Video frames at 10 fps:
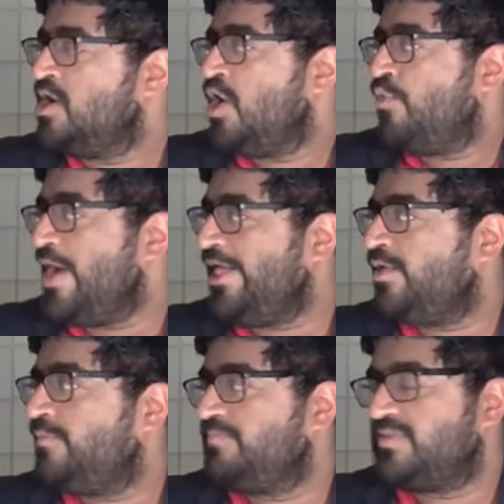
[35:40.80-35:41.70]
Well,
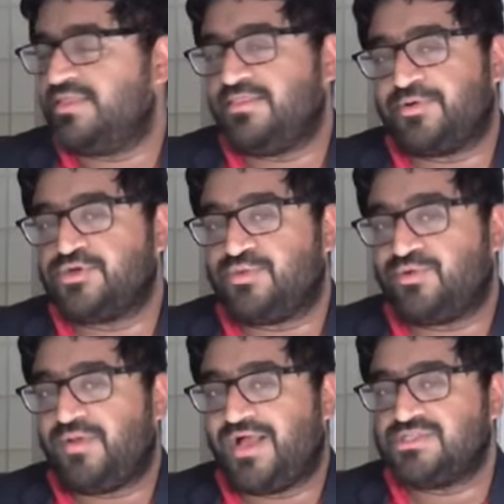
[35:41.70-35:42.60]
the person
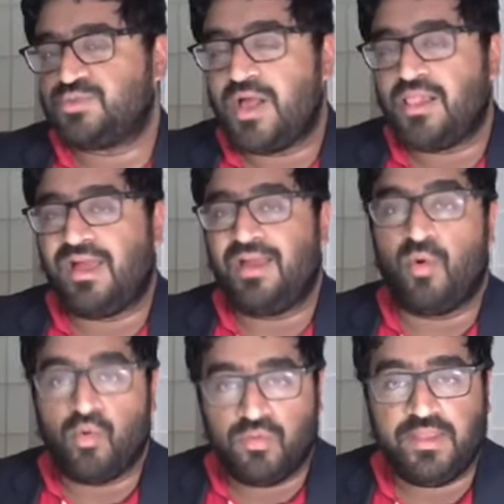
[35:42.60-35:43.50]
replies, well, I'm
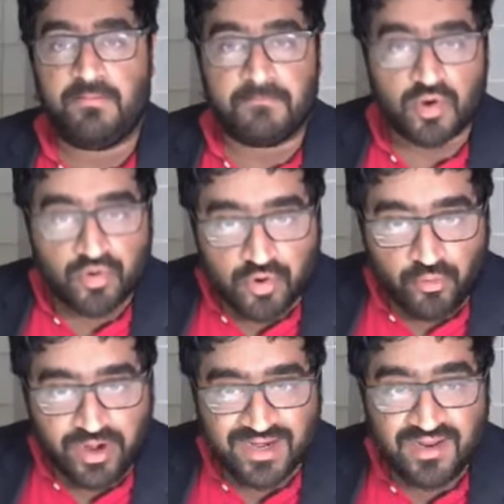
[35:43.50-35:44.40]
only
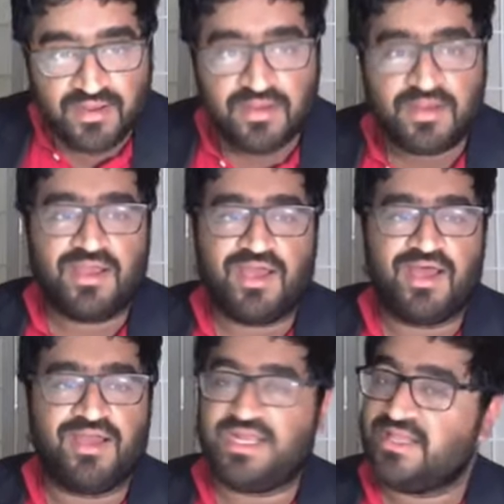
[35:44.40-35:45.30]
murdering uh,
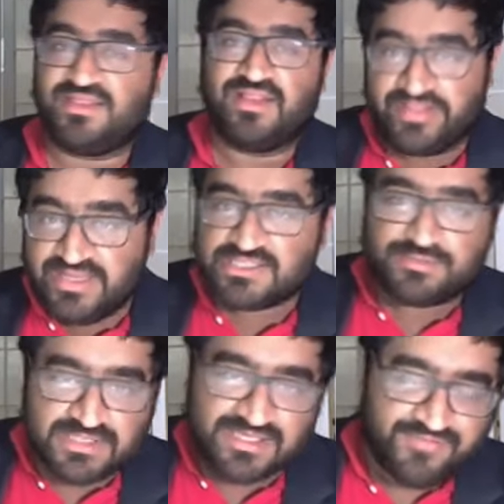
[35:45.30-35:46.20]
in these
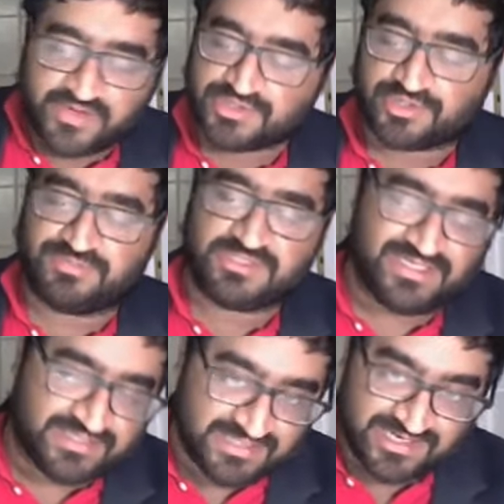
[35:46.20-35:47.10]
specific
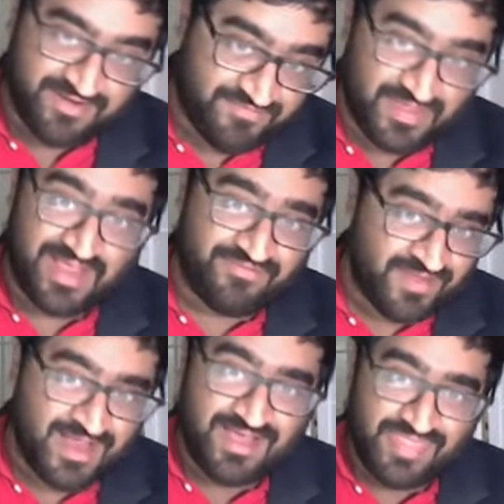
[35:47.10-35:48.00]
circumstances. And if, if
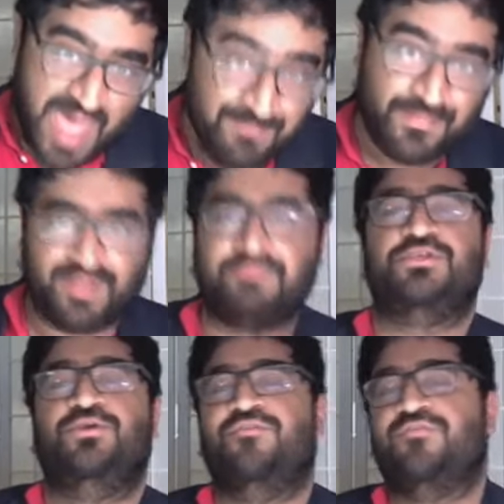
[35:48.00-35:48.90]
that becomes a
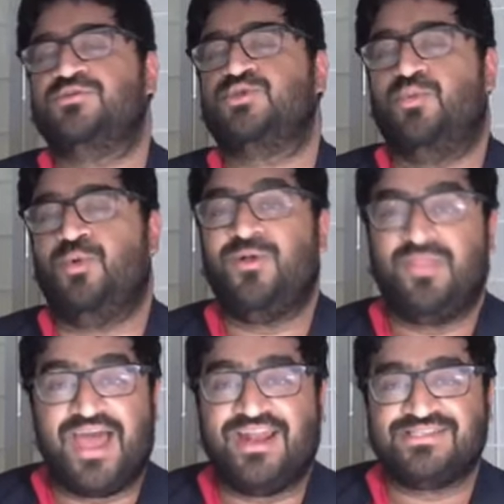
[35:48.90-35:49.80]
universal rule,
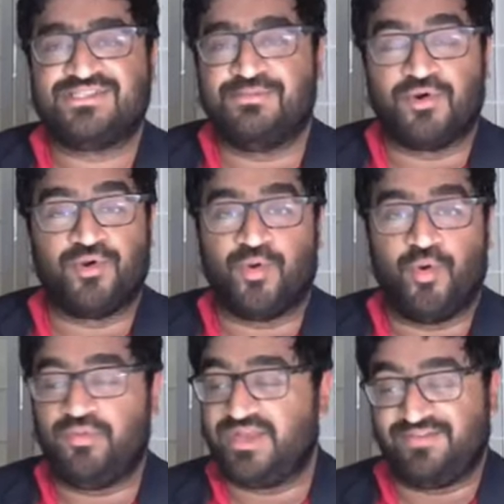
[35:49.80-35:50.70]
that is to murder
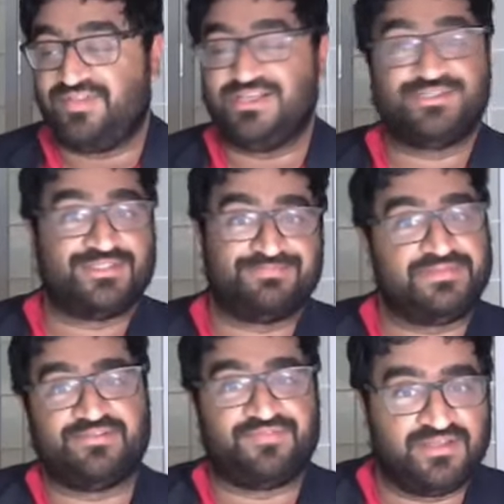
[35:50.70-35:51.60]
only if these
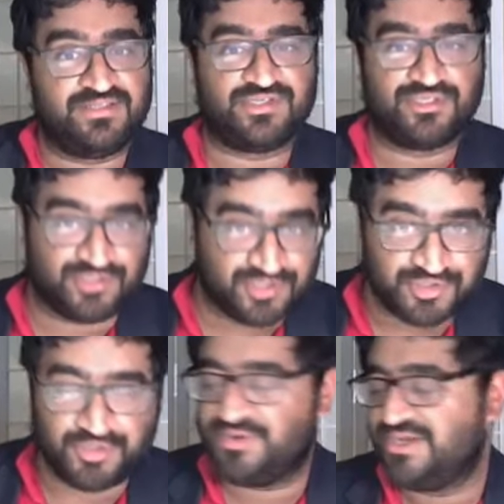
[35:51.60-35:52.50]
specific conditions are
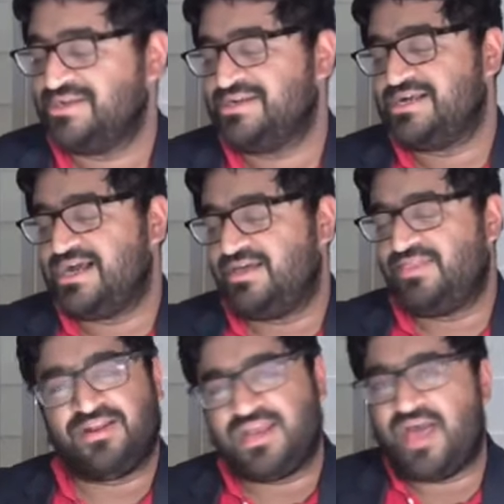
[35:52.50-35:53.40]
true, uh,
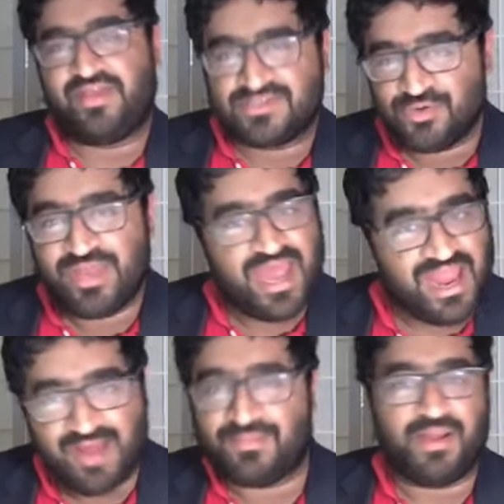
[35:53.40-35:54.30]
then yeah, that's okay.
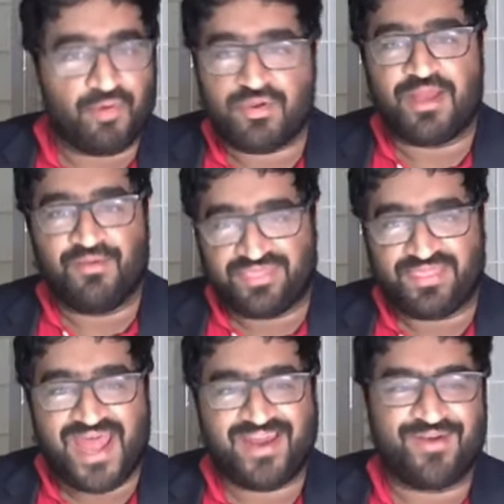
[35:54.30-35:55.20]
I'm, I'm okay with
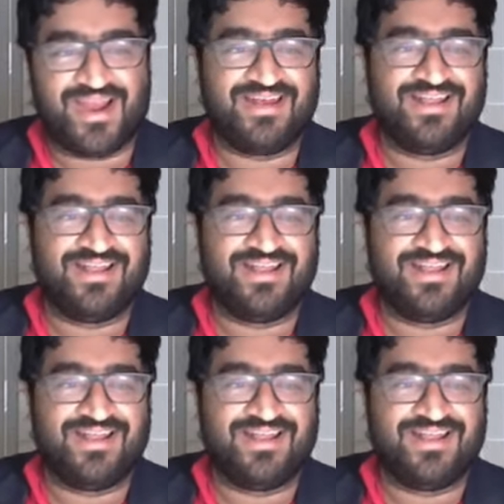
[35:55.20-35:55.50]
that, right?